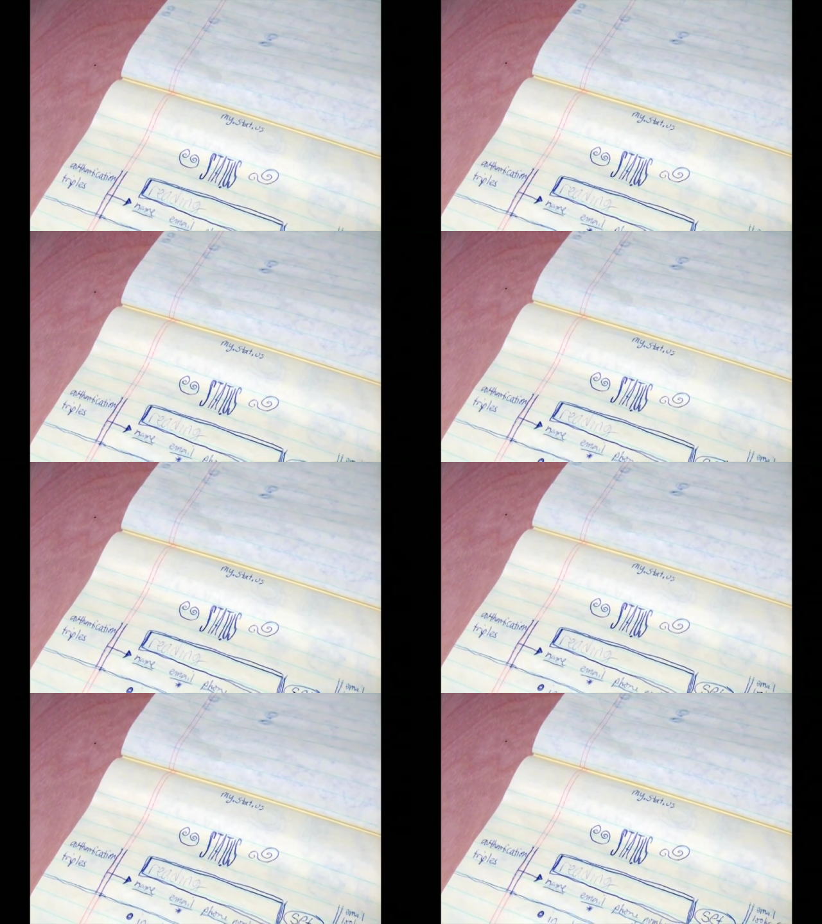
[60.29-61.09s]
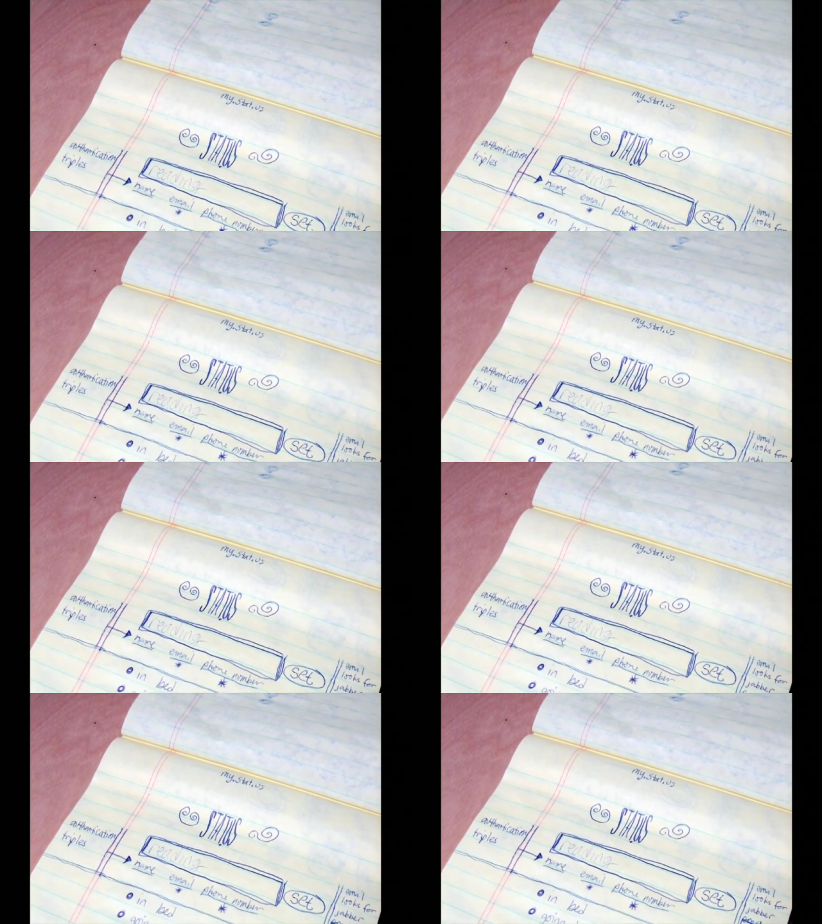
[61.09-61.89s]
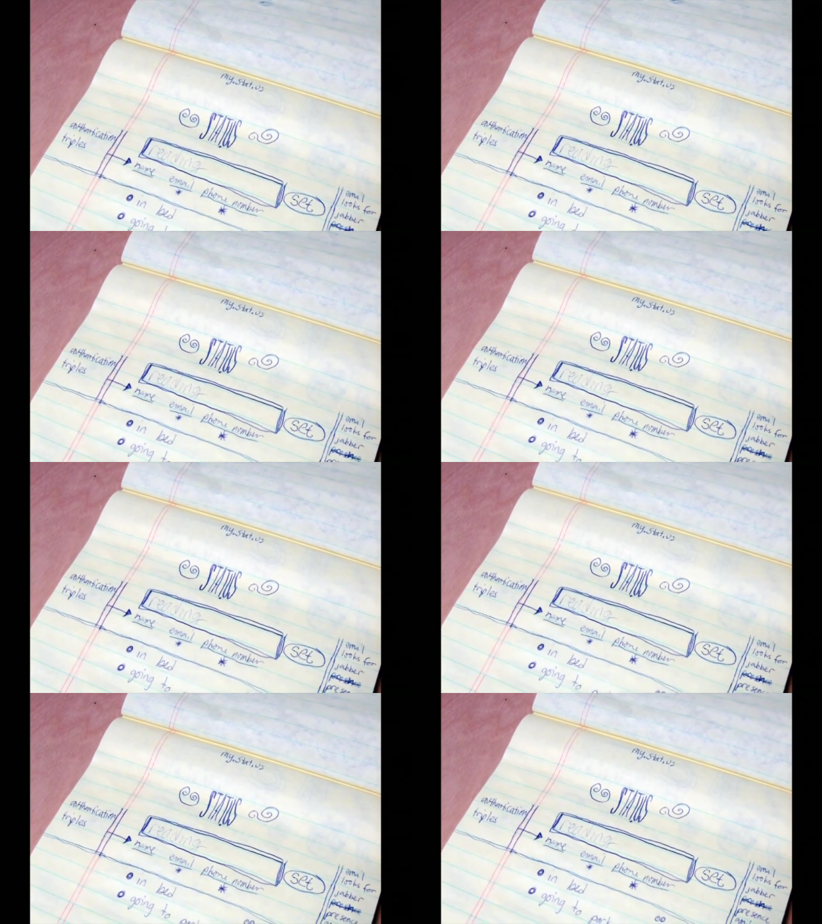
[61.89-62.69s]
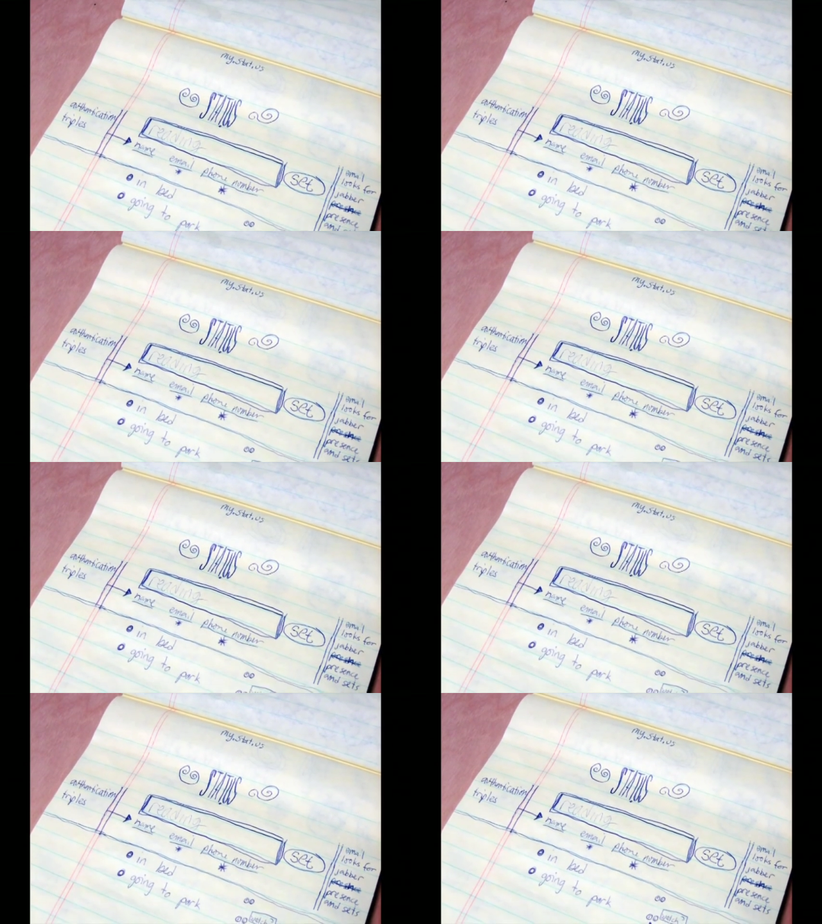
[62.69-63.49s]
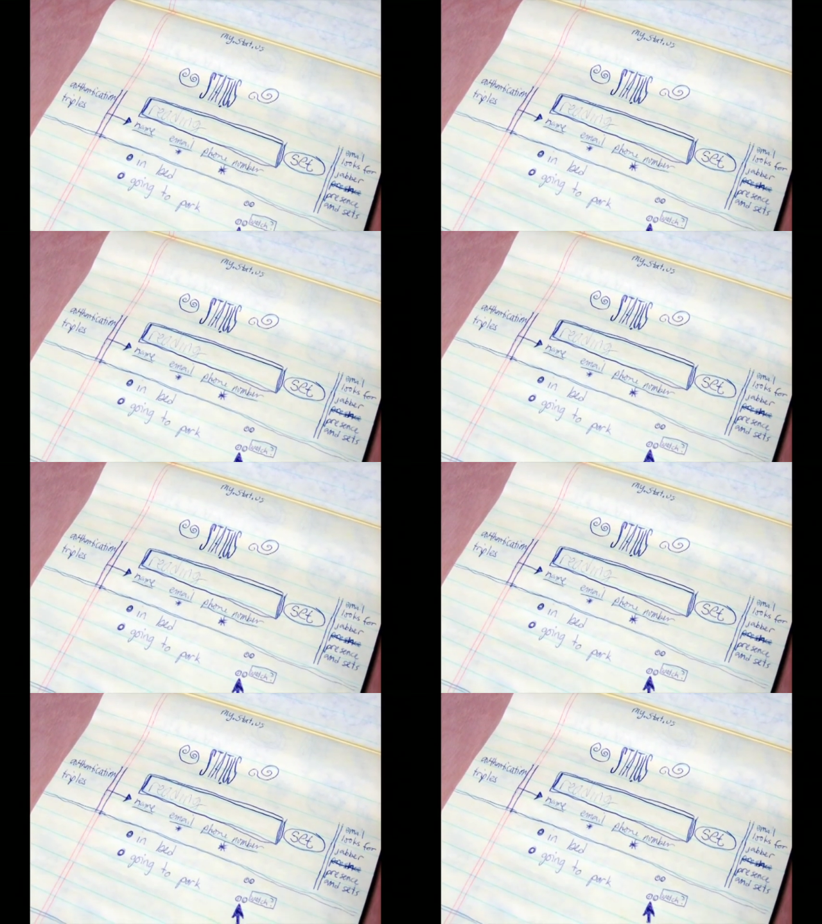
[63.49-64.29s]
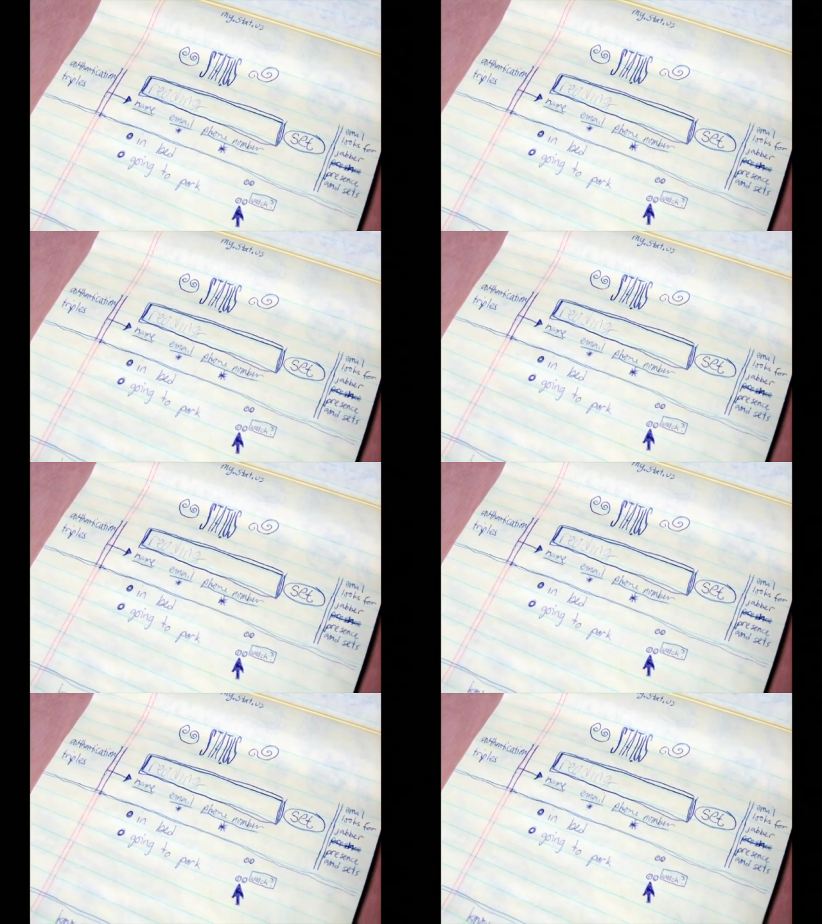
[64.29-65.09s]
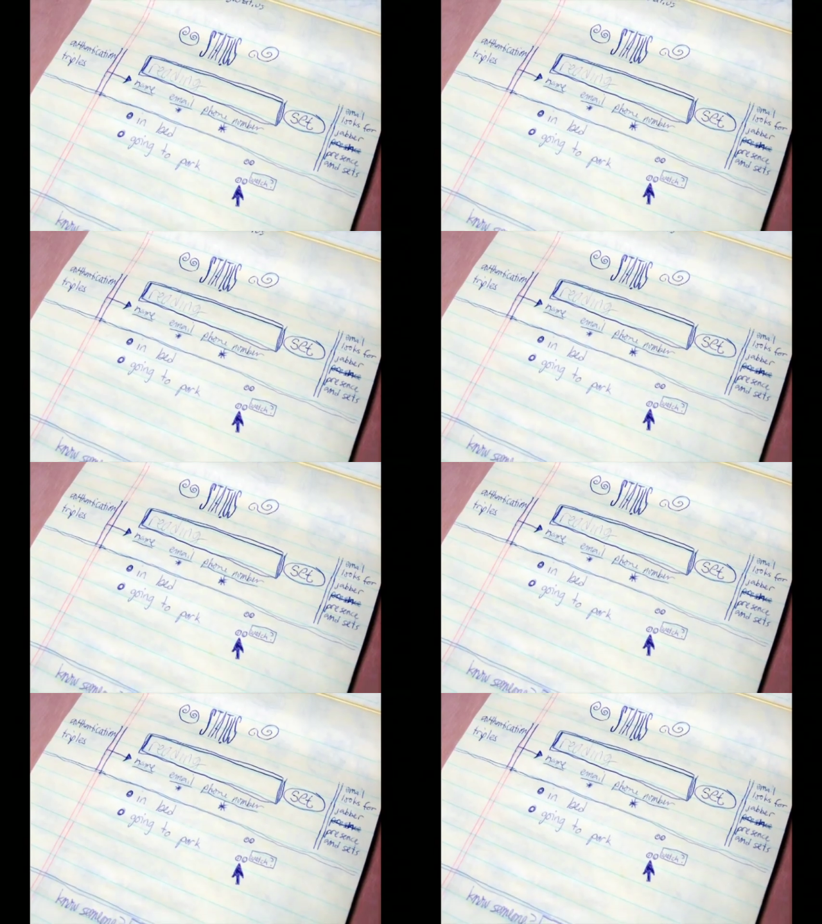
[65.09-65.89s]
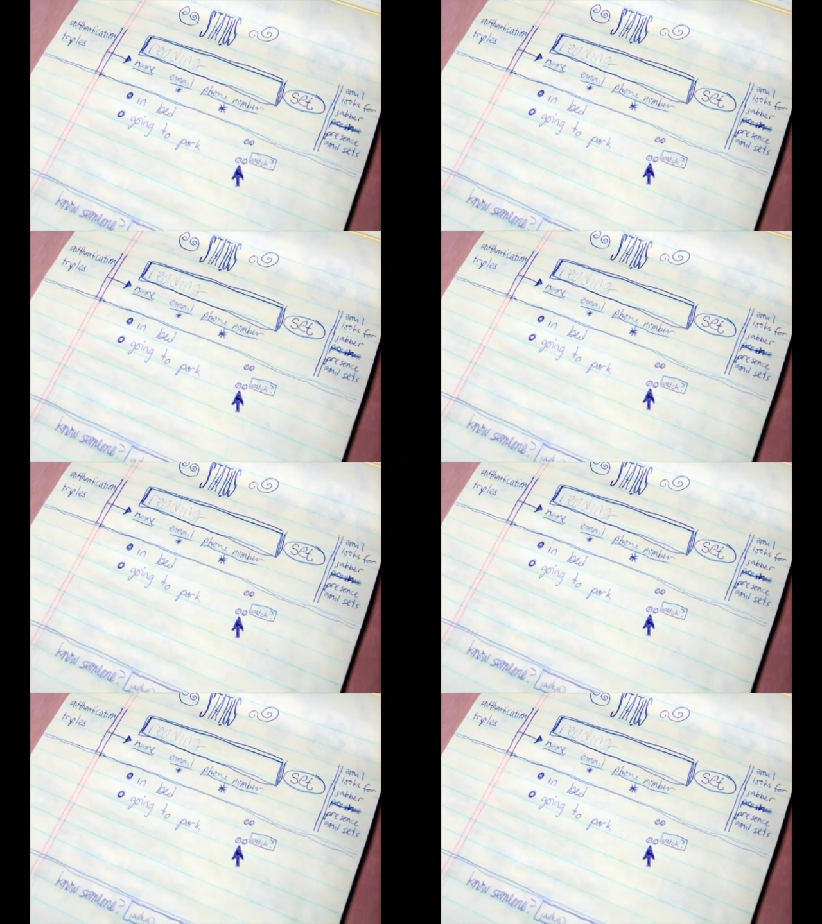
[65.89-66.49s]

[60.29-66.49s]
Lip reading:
[unreadable: no face in view]